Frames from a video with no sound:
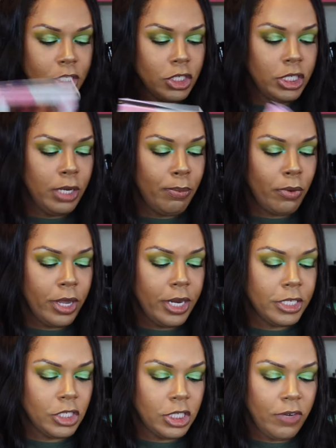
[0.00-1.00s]
She
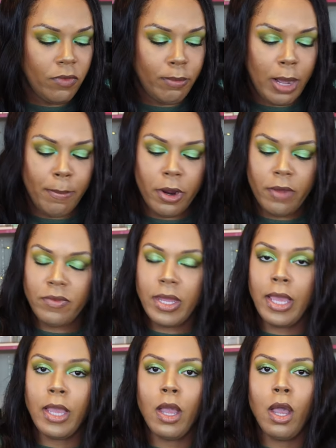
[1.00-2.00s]
pretty, she for my
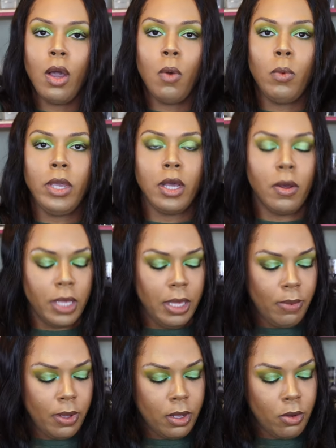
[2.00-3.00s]
birthday. We going to
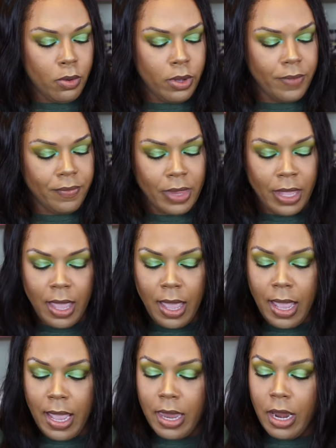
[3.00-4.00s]
keep it going.
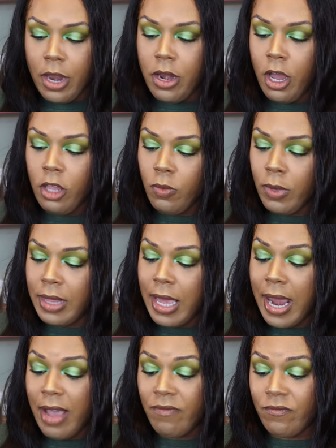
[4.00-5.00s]
And another one
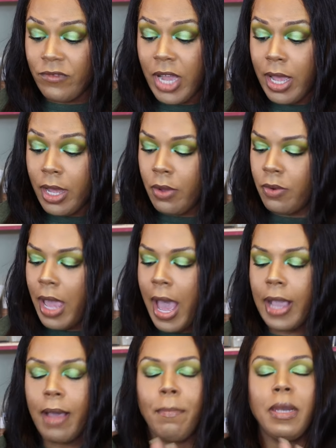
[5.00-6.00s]
that I found,
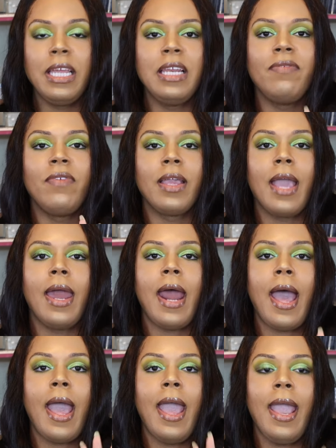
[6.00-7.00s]
I completely forgot
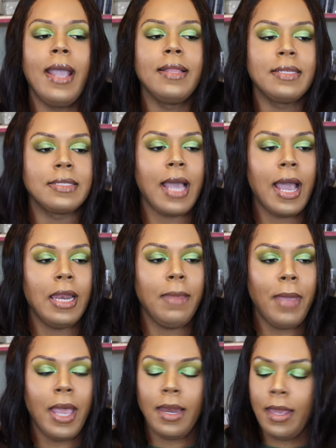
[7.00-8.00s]
I had this
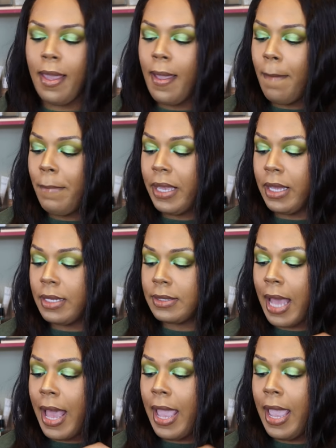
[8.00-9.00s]
Kylie palette because
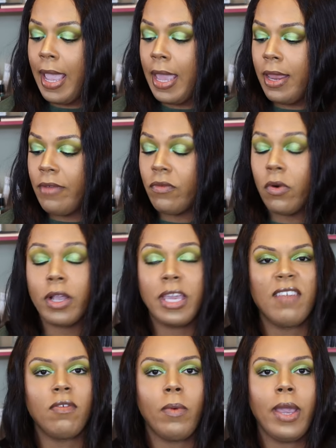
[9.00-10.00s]
I had it for a
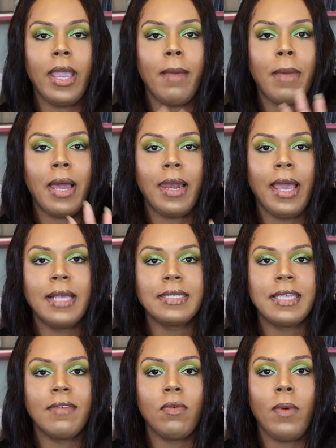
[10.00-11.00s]
giveaway. And my
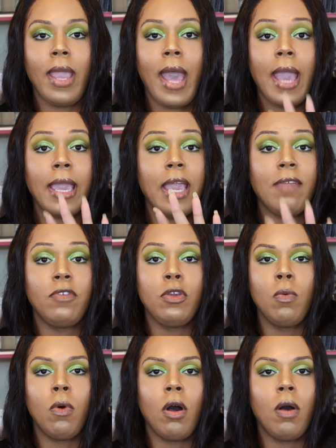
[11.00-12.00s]
last giveaway, I gave
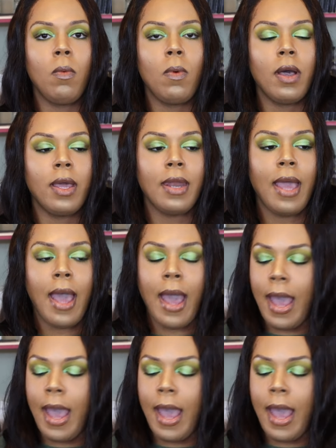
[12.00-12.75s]
you all one.